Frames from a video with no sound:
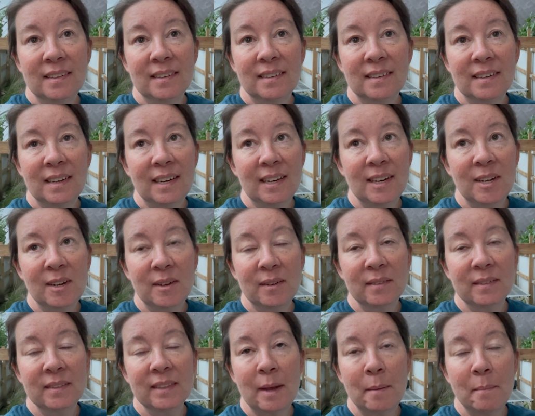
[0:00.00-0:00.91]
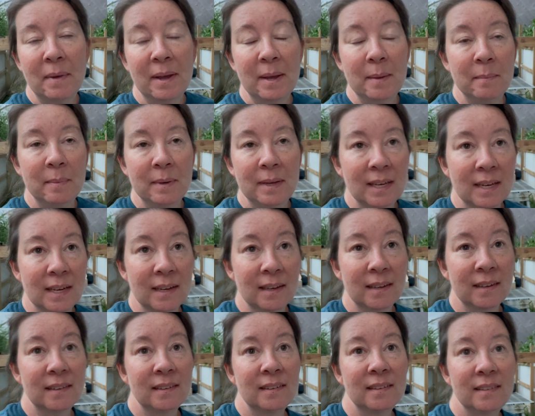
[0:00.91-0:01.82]
I don't know. That might be
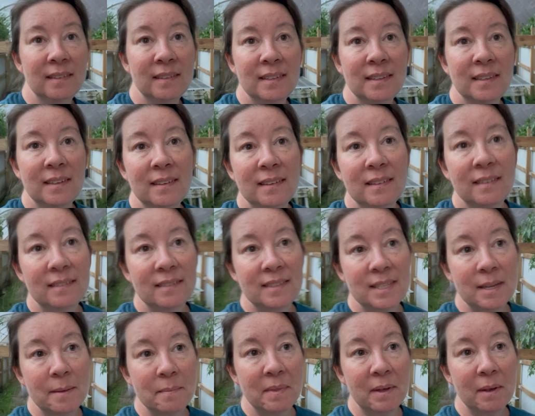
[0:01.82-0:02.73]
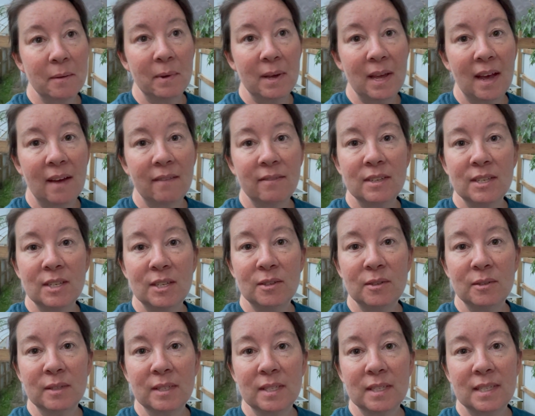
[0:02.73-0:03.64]
something we have to
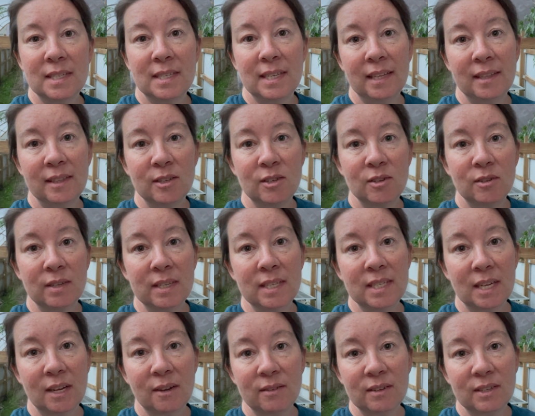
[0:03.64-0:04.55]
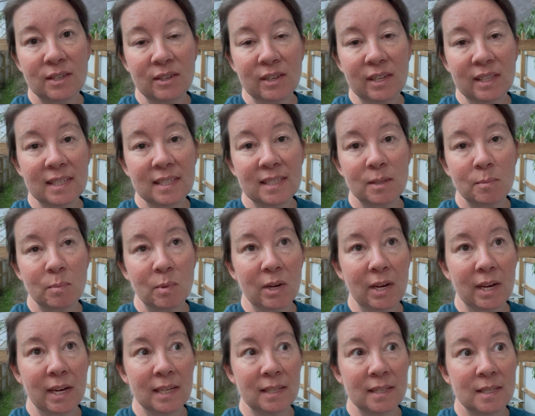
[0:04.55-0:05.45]
do, is take the trees out during the
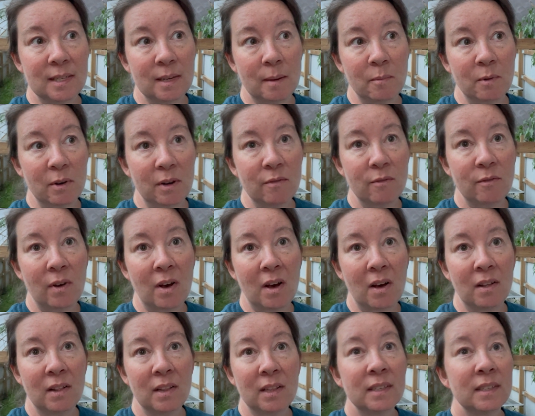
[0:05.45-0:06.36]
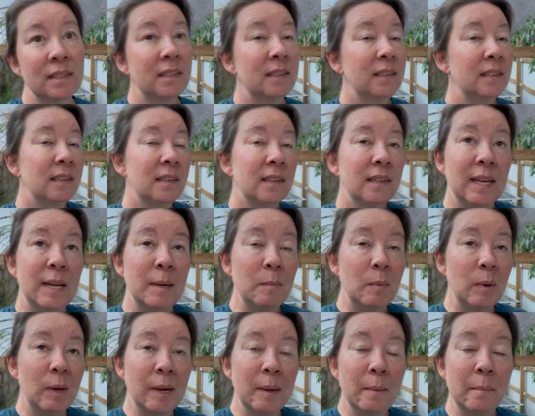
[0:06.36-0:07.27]
spring and summer and fall and
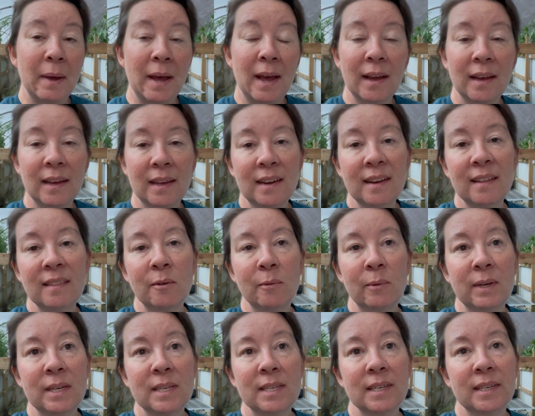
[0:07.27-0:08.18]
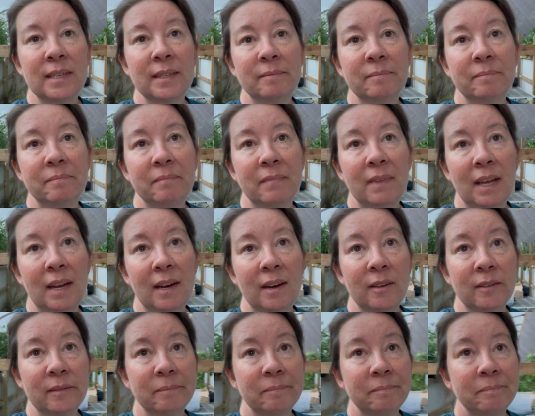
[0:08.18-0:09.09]
bring them back in the winter. I don't
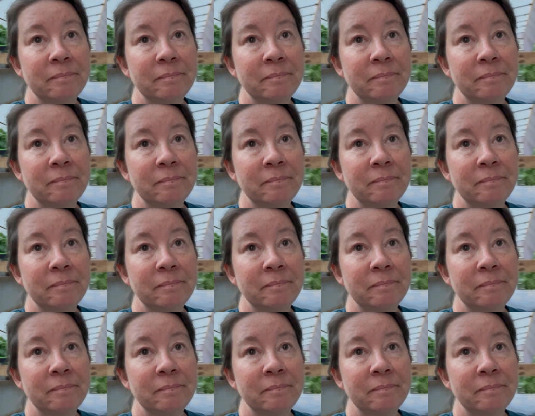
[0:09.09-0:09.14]
know.